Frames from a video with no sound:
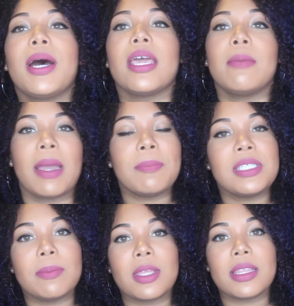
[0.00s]
But it might
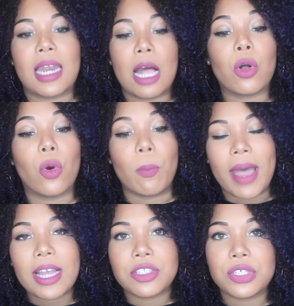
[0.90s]
be something that I'll go
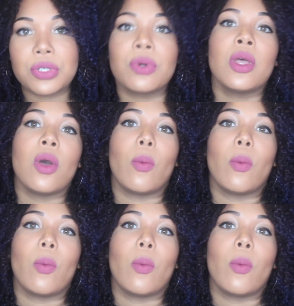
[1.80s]
back to